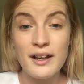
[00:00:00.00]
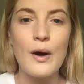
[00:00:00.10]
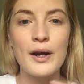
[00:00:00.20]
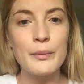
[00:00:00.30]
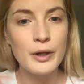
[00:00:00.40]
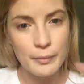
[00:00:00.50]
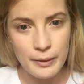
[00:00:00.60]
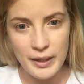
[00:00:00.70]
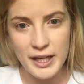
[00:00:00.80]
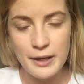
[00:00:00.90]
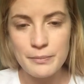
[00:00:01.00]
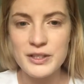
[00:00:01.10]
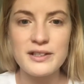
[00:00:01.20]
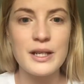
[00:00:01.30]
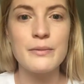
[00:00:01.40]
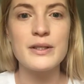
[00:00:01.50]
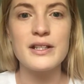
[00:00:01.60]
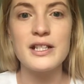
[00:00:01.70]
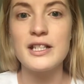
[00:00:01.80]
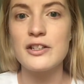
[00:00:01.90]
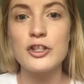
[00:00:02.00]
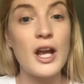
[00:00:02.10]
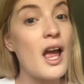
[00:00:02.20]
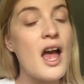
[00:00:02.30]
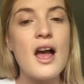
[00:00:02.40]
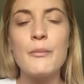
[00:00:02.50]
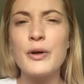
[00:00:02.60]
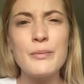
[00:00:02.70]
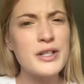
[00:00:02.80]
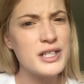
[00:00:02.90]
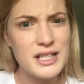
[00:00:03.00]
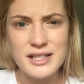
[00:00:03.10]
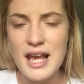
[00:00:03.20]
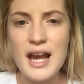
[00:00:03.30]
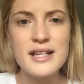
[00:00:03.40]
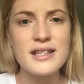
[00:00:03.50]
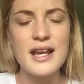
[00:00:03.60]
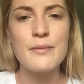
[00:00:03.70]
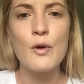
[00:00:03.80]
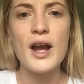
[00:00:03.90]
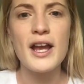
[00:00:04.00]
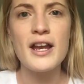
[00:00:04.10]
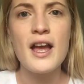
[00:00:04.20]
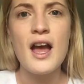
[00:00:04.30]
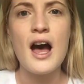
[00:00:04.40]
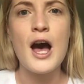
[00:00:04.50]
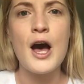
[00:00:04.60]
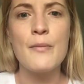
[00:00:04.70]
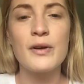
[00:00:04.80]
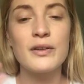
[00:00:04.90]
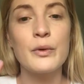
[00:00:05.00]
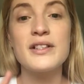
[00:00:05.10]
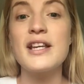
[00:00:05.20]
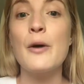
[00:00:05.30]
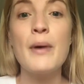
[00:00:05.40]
I'm going to put on my makeup, just the same as I did yesterday. Pretty much the exact same way, because I want to see how